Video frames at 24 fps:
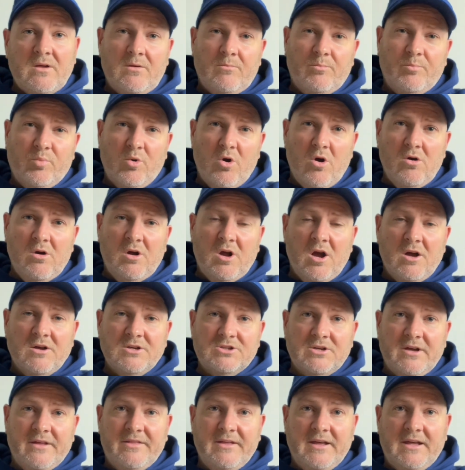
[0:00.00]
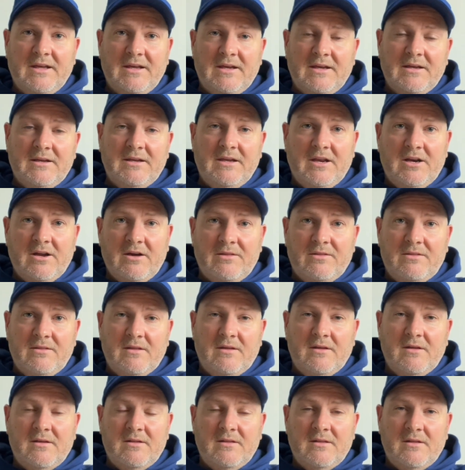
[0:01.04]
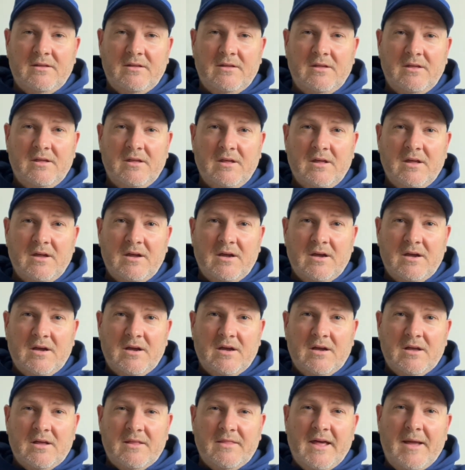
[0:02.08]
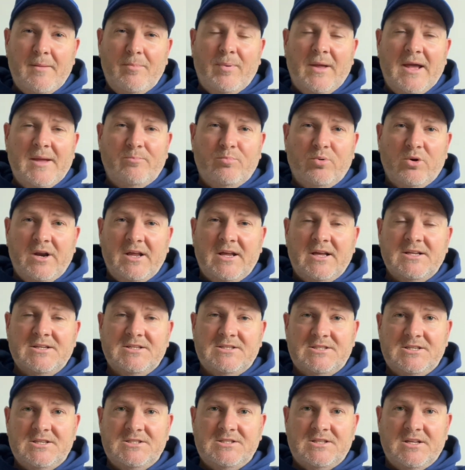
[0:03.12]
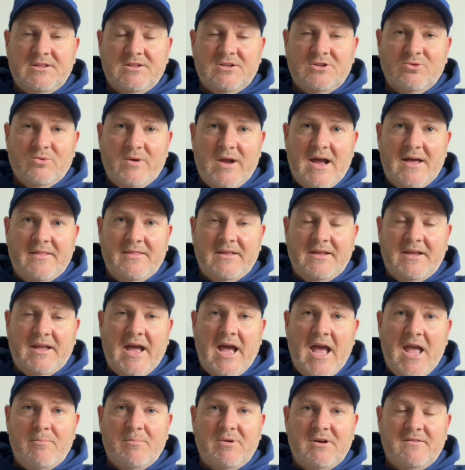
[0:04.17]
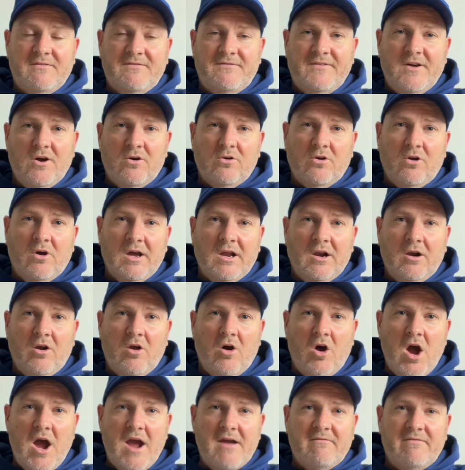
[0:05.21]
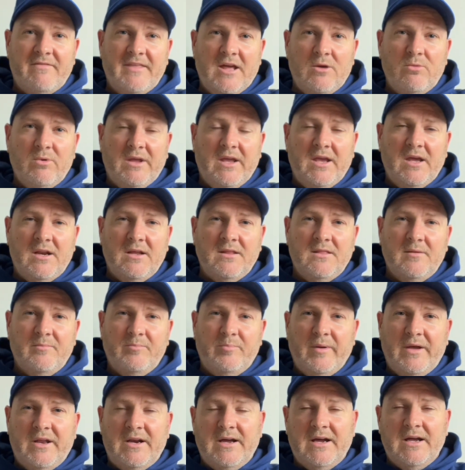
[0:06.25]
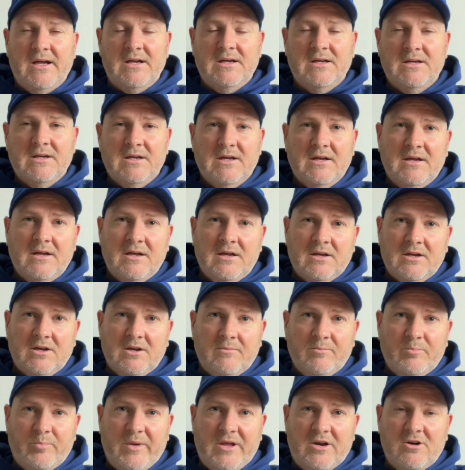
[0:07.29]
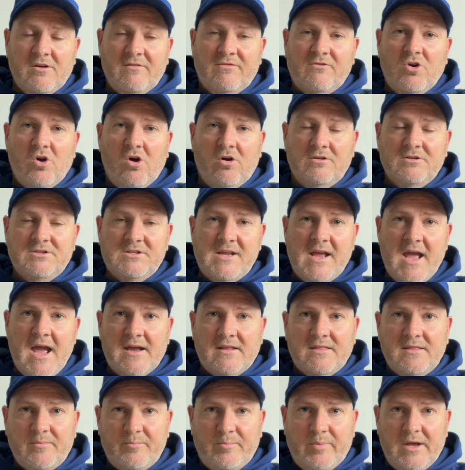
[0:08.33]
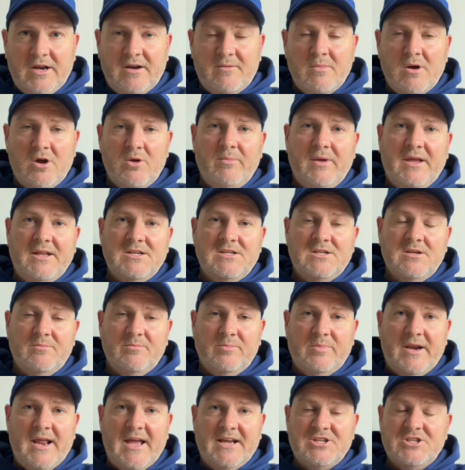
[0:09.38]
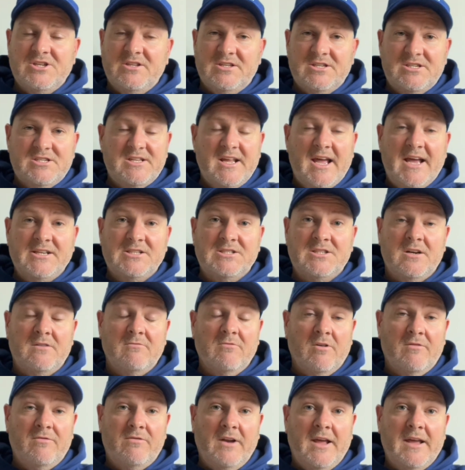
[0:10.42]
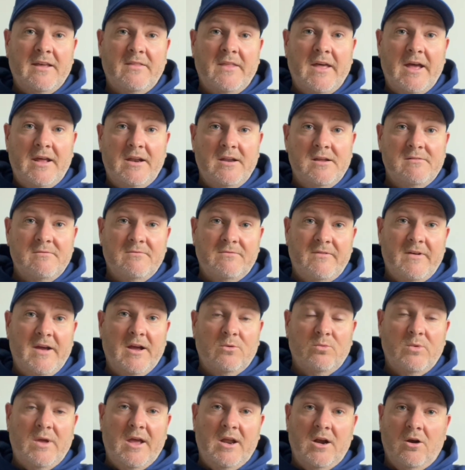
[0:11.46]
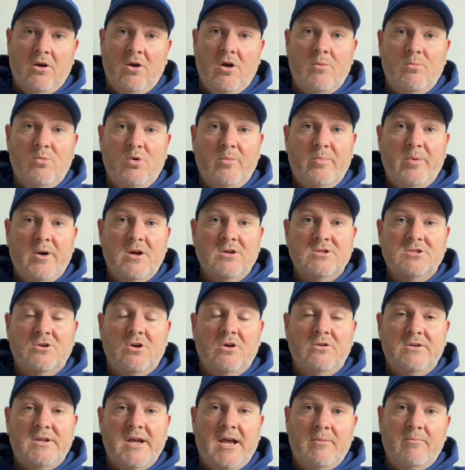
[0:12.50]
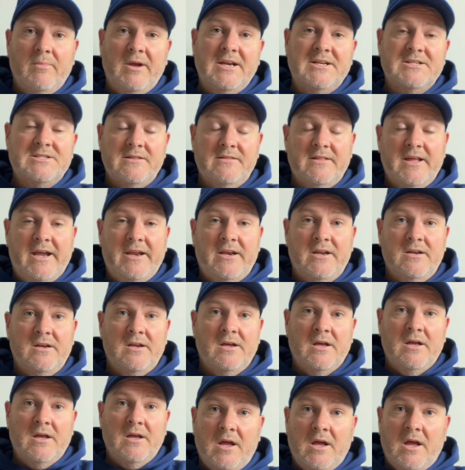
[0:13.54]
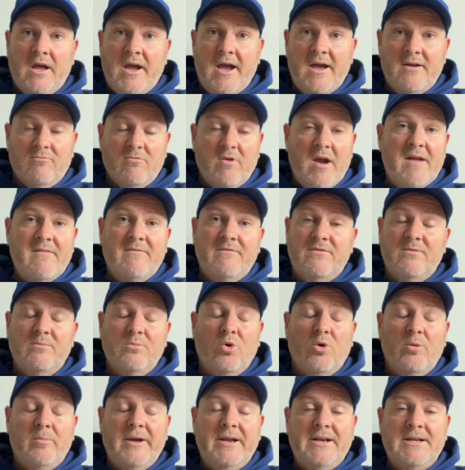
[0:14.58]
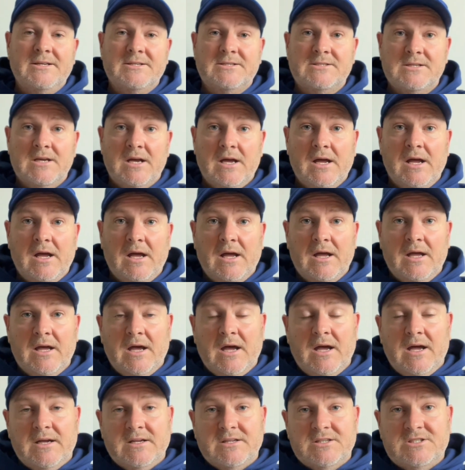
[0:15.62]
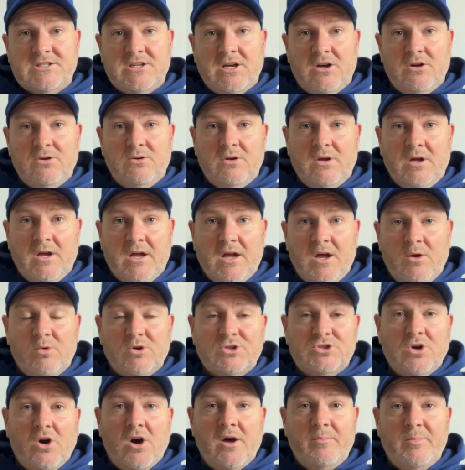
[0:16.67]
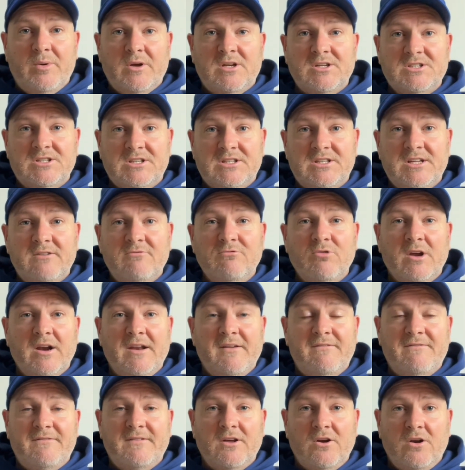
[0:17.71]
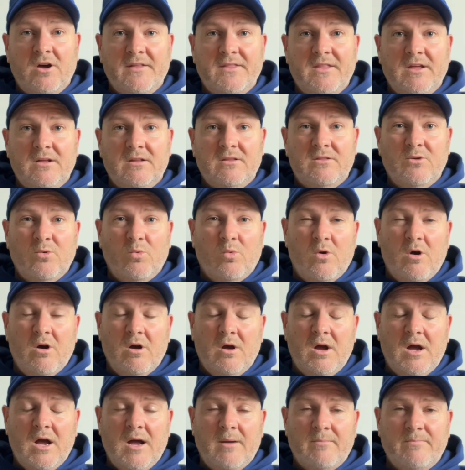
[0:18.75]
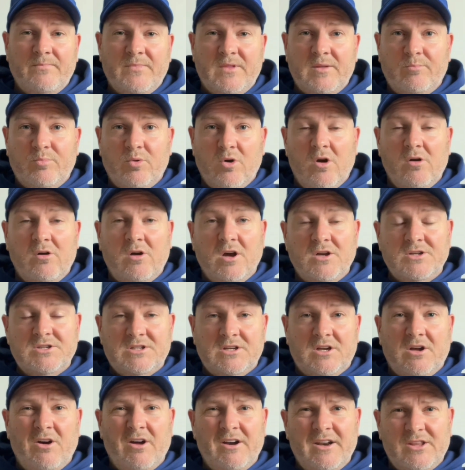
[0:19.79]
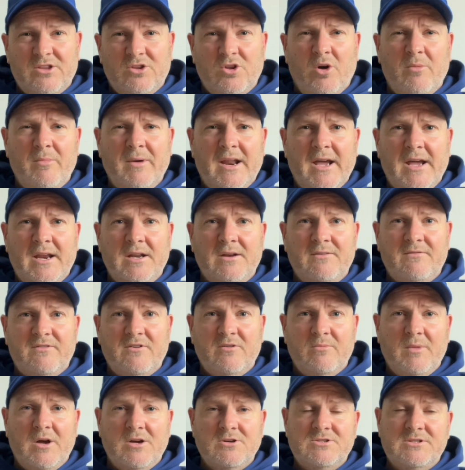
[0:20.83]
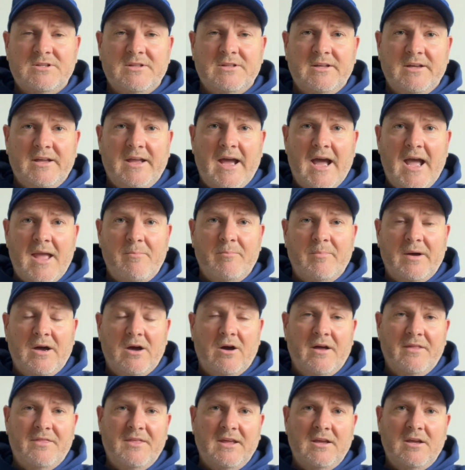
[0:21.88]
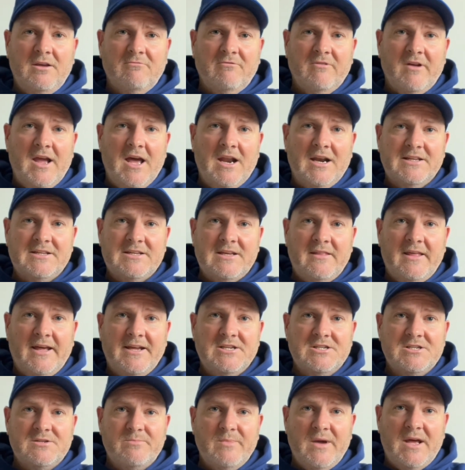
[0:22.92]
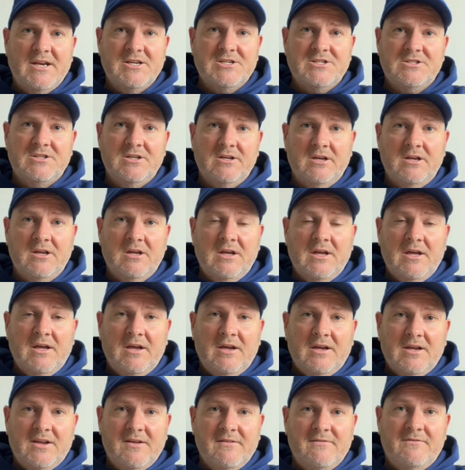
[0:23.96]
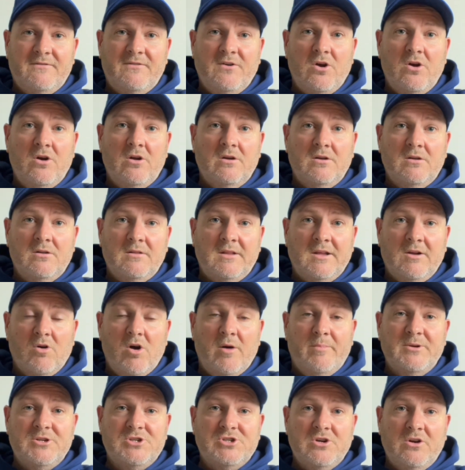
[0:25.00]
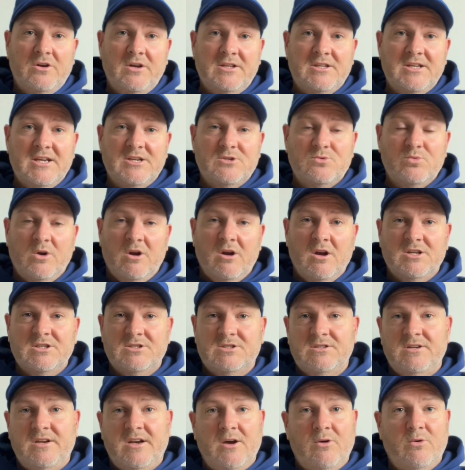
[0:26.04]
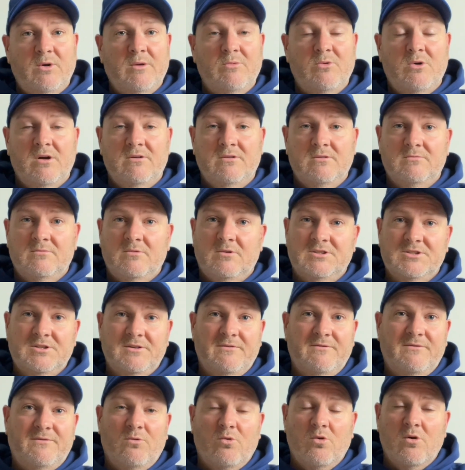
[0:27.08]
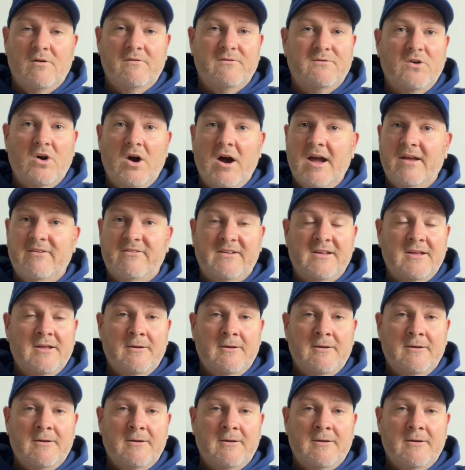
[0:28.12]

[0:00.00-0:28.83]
Broncos, I think, you know, they played pretty consistent throughout the game, and it felt like live they were getting the better of contact, the better momentum, but actually the stats didn't reflect that. In fact, we had a lot more post-contact meters than they did and ran for more meters. So it was odd, because it did really feel like the Broncos had kind of dominated for most of the game, but I think in reality they just managed to convert their opportunities, whereas, you know, we were, was it four or five